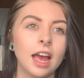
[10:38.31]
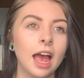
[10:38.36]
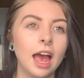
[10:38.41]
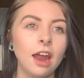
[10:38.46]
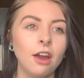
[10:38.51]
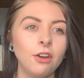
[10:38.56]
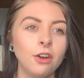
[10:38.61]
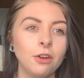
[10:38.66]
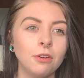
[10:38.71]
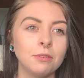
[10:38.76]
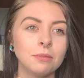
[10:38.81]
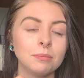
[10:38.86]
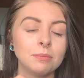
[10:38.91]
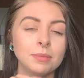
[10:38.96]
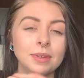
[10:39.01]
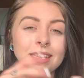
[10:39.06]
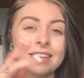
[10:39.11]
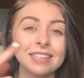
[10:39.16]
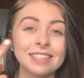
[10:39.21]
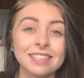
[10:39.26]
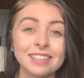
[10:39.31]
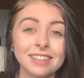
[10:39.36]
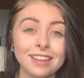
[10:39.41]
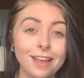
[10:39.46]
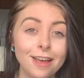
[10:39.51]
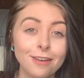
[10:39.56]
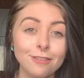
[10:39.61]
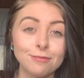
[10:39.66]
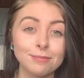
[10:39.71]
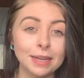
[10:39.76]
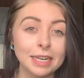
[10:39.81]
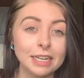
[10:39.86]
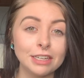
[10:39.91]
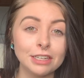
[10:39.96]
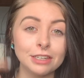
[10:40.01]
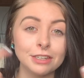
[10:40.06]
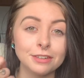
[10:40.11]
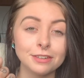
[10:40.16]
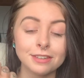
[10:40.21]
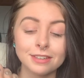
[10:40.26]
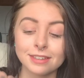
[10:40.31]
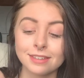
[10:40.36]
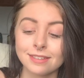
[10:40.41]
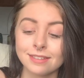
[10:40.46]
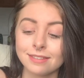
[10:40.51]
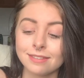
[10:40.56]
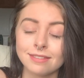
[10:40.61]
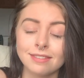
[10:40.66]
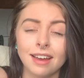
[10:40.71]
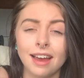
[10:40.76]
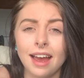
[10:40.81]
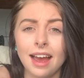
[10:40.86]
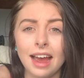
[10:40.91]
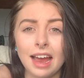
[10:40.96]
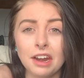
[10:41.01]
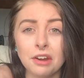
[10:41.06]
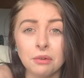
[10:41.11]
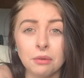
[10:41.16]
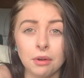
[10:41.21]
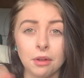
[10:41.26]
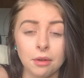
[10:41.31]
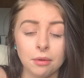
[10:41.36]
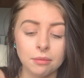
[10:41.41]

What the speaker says: I don't know, peace and love, my dudes. I don't know.